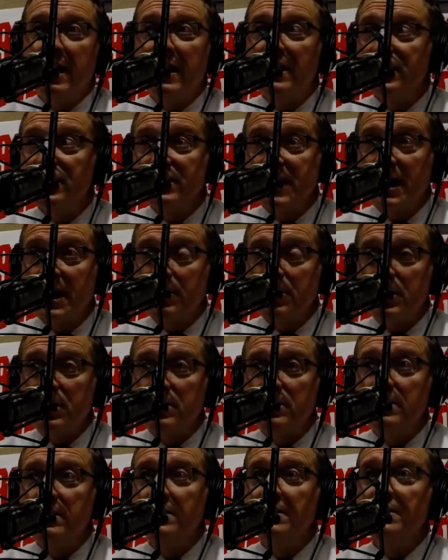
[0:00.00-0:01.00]

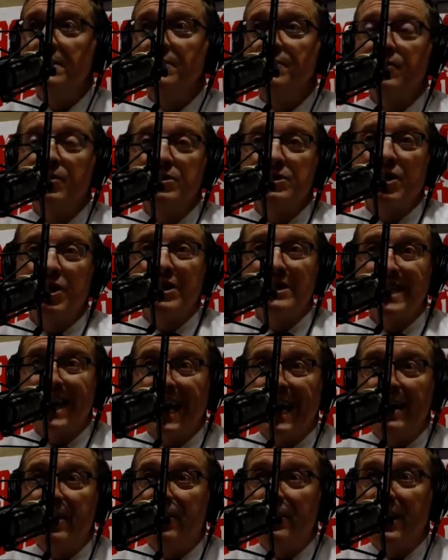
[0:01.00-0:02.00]
unsellable for as long as
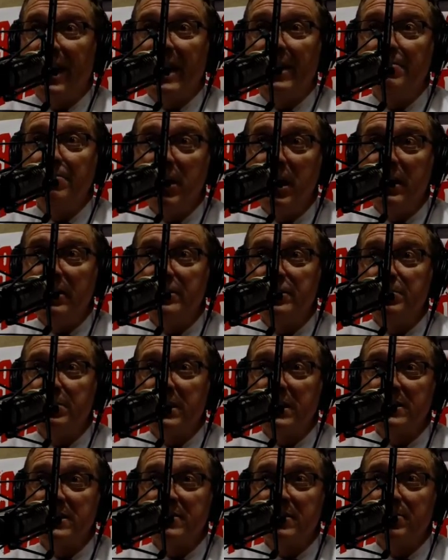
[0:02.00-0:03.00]
8 or 9 months
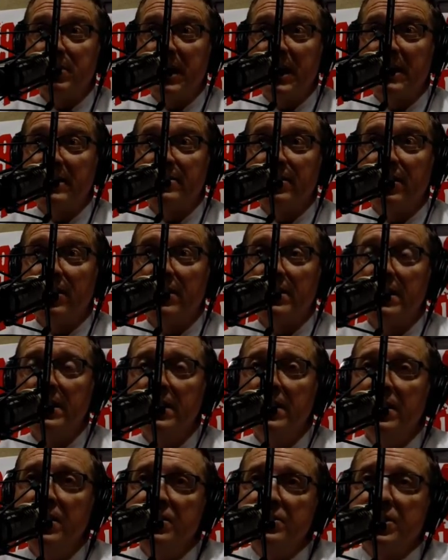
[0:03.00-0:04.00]
because of the backlog.
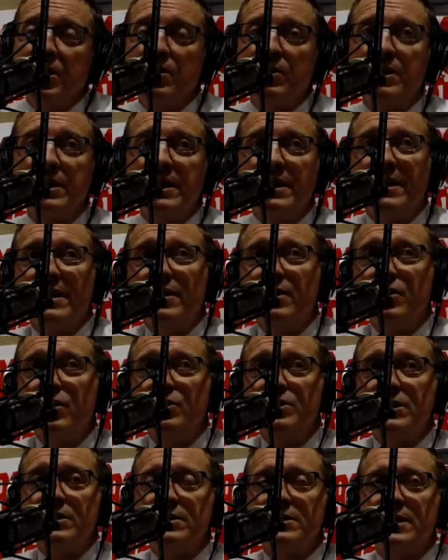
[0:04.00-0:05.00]
So
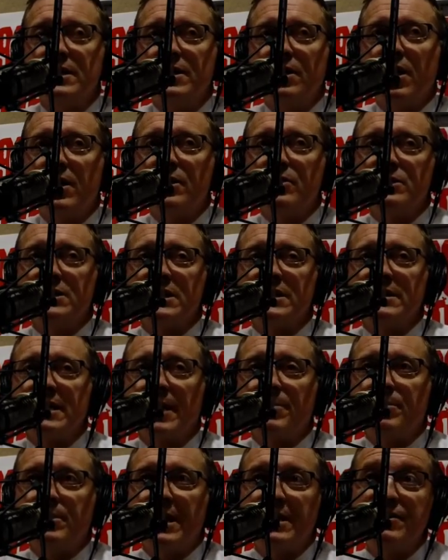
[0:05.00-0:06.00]
using City Auto's
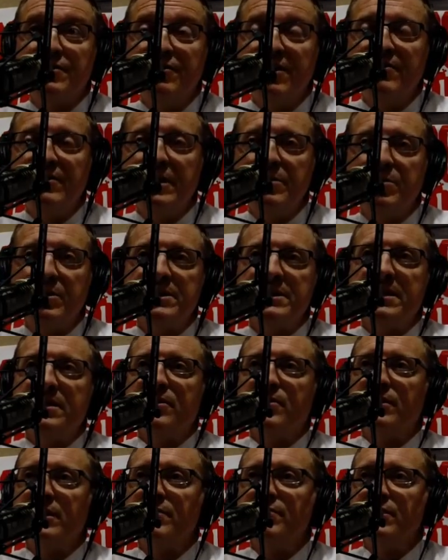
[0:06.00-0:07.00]
example, that's 15%
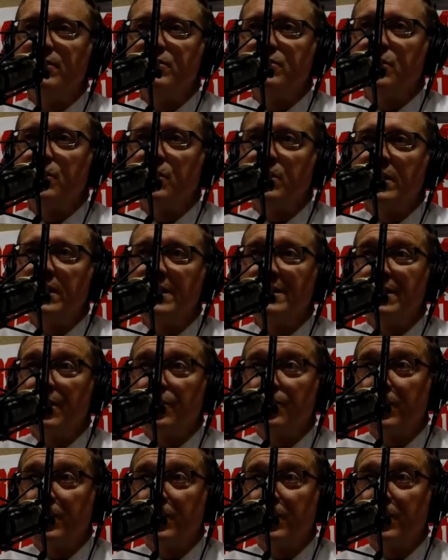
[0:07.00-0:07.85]
of their inventory. It's a